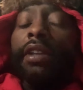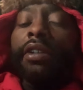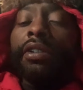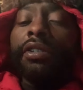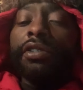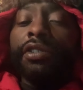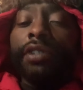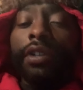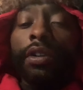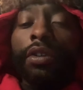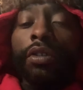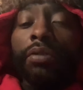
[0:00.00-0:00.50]

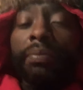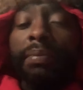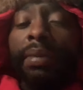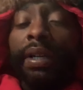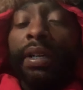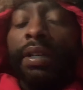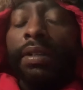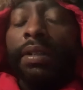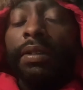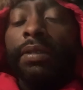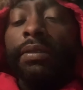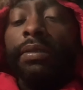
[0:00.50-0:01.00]
years old.
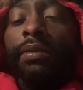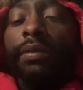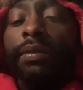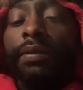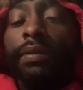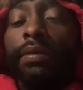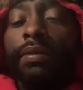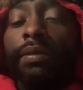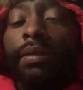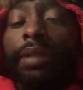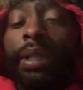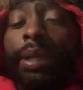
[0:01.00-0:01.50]
But
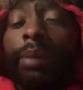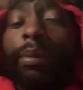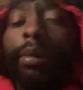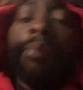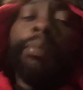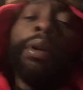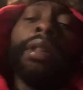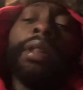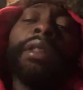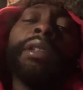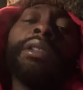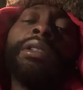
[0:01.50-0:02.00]
my
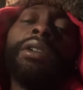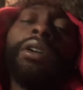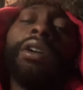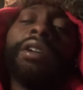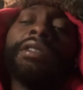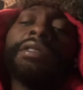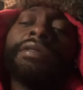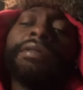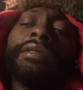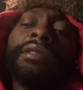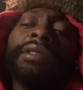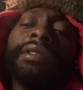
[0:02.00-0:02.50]

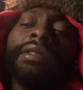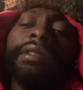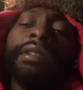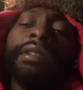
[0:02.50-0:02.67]
brother-in-law's